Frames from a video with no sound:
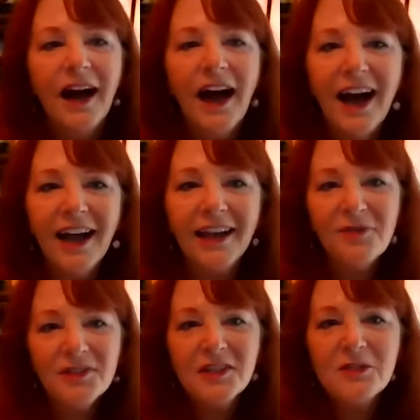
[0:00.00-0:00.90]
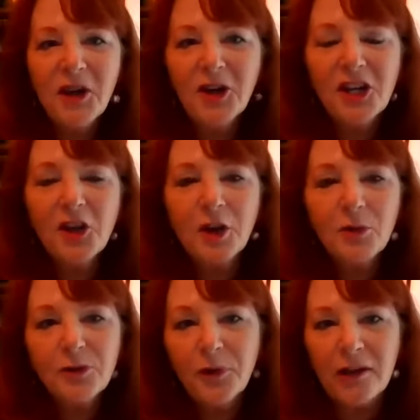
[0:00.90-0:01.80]
Hi, this is Mary Keurig
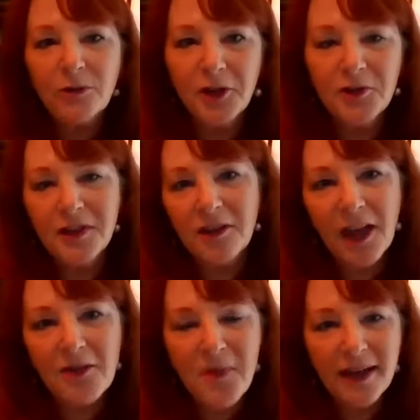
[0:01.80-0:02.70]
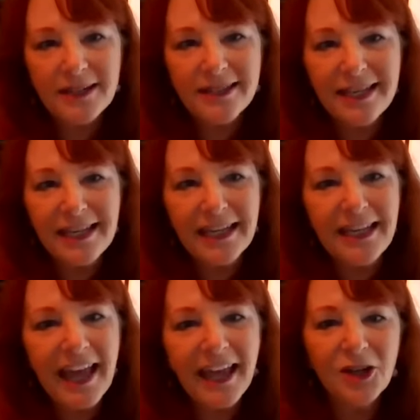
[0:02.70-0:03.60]
with Frontrunners Innovate
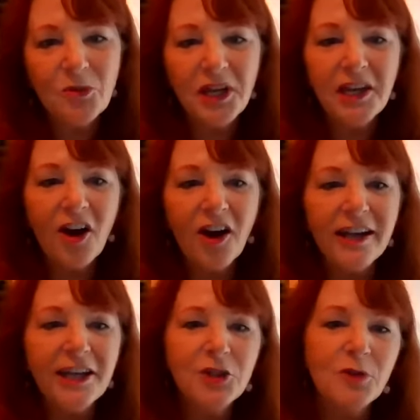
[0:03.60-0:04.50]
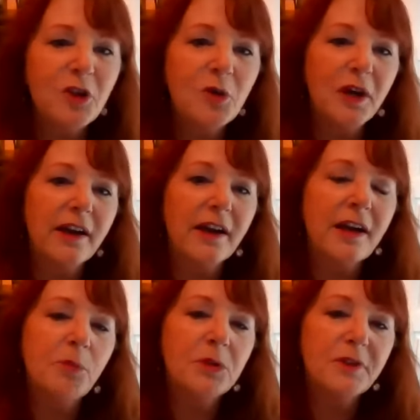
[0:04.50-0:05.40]
magazine, and we are interviewing a
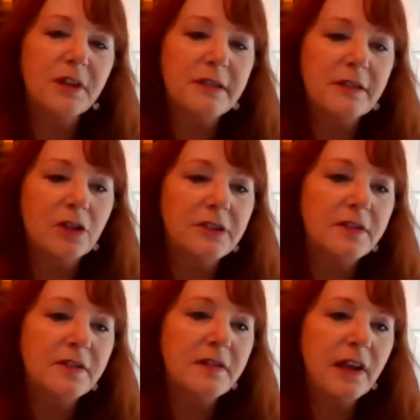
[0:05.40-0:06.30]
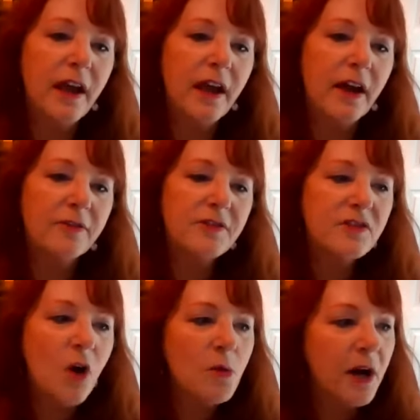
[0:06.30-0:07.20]
couple of consultants that have
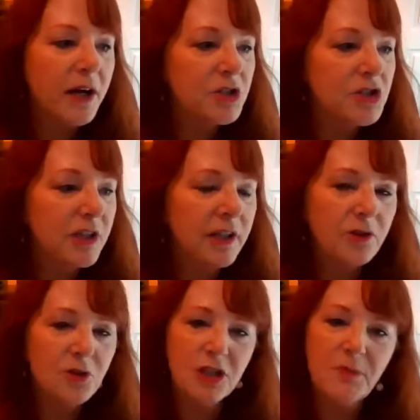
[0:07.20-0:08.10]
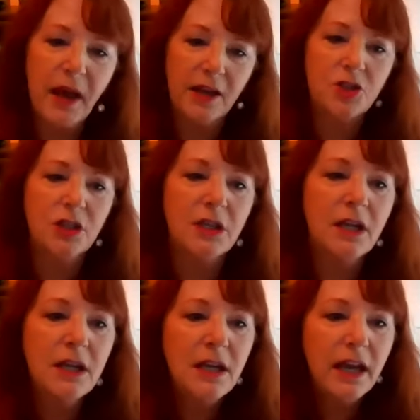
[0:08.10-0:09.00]
so much energy,
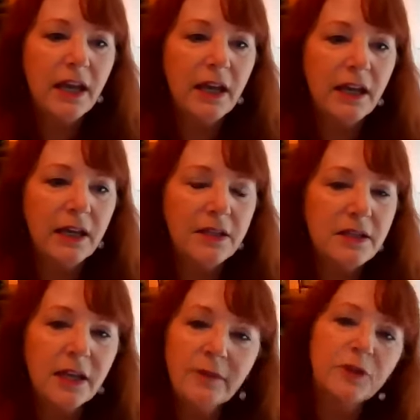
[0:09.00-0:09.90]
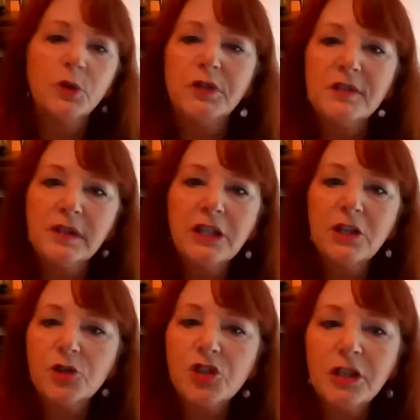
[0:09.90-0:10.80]
passion, and influence and
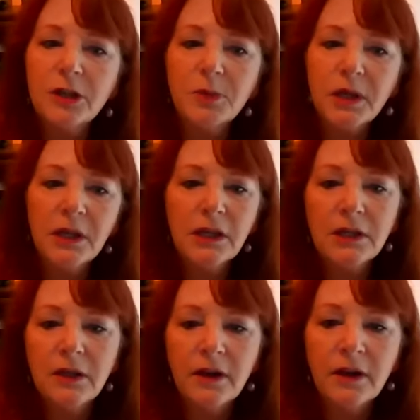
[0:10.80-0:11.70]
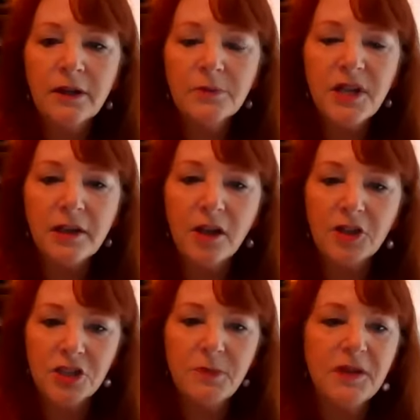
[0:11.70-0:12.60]
leadership in
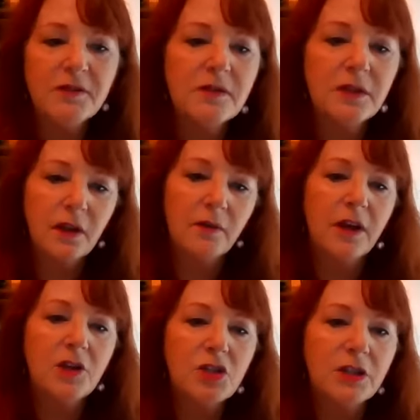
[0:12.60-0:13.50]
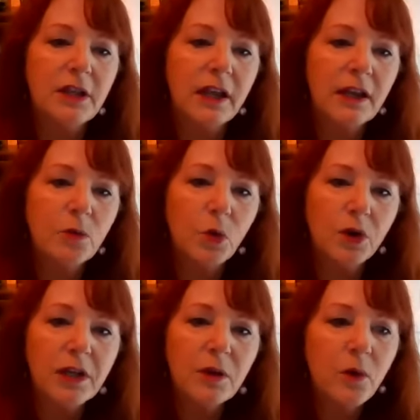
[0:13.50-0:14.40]
technology spaces and innovation, and
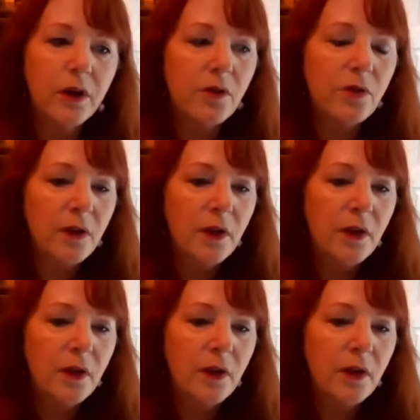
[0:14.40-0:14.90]
working with